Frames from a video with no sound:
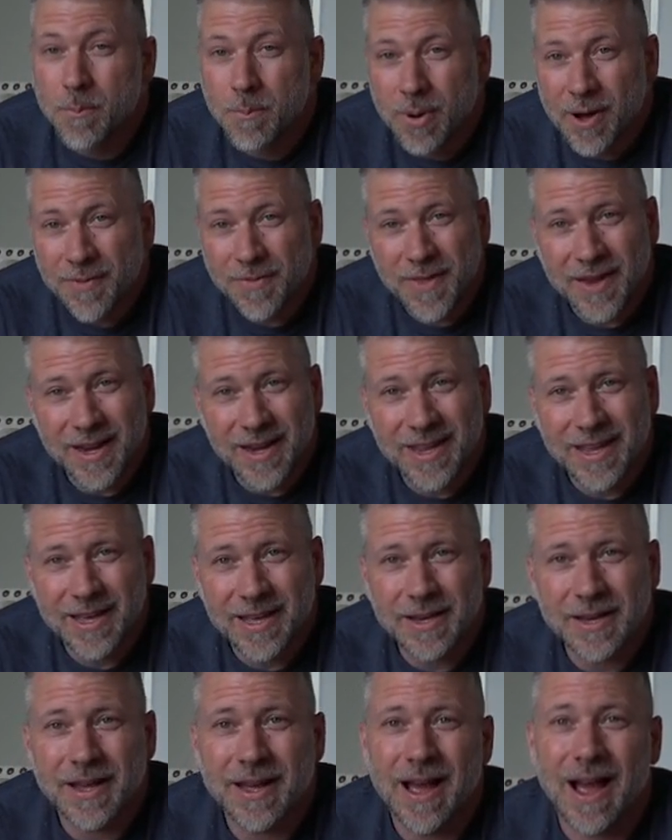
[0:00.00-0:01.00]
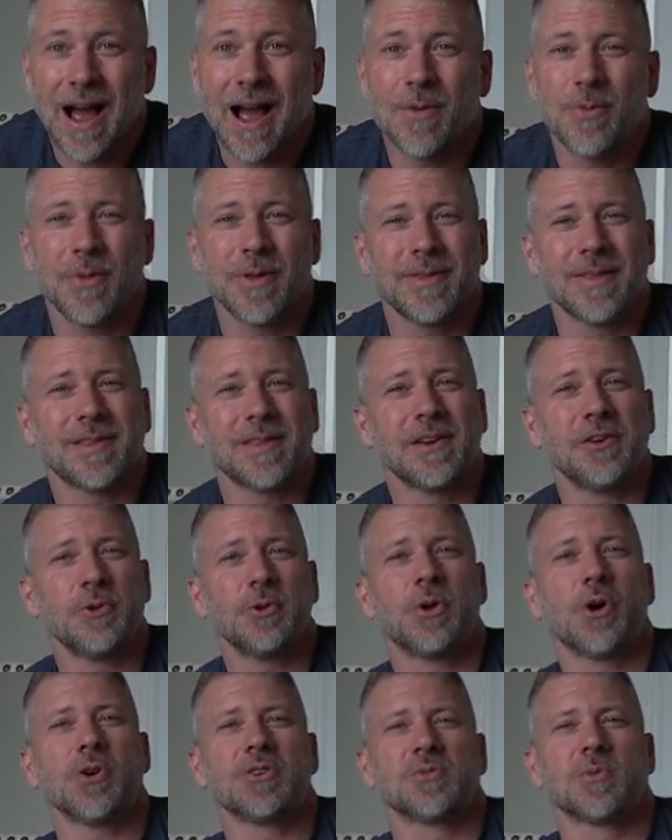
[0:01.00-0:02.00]
But then again, I think that the
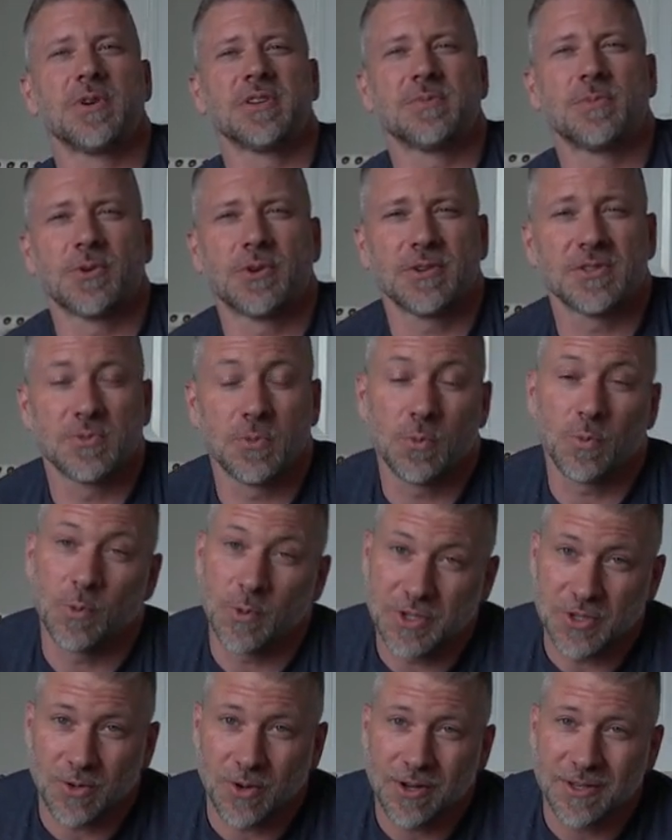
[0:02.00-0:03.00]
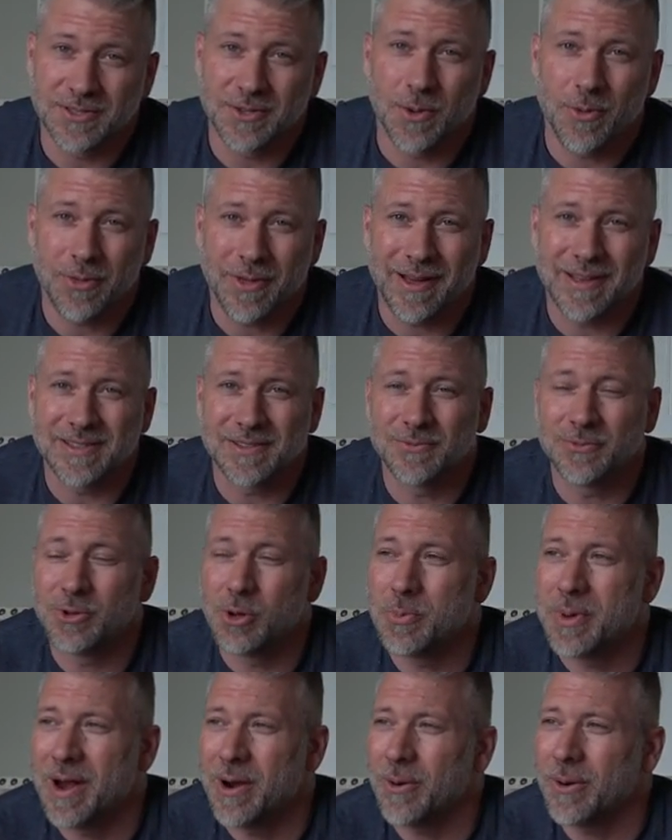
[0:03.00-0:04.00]
new Ghost Whisperers, which are also 1,000
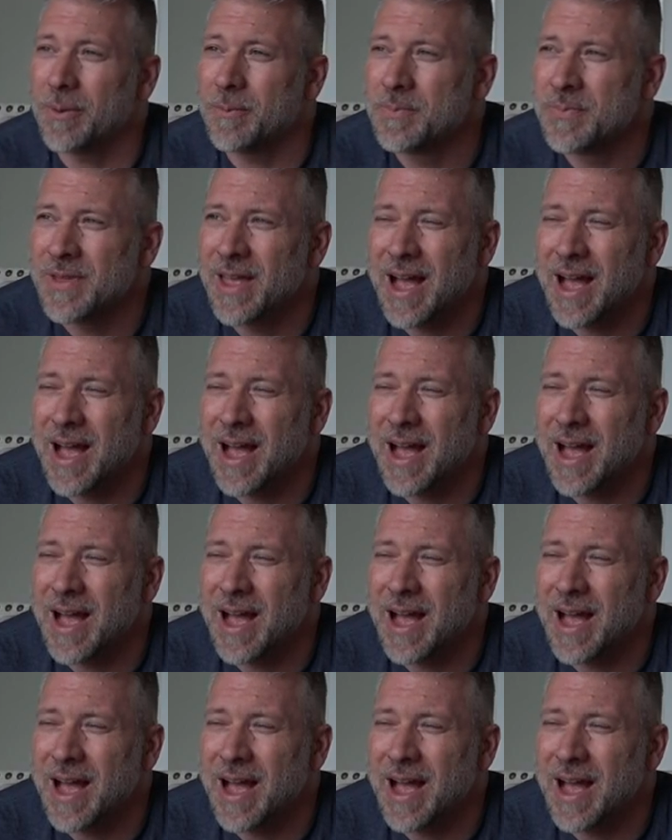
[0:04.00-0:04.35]
fill power,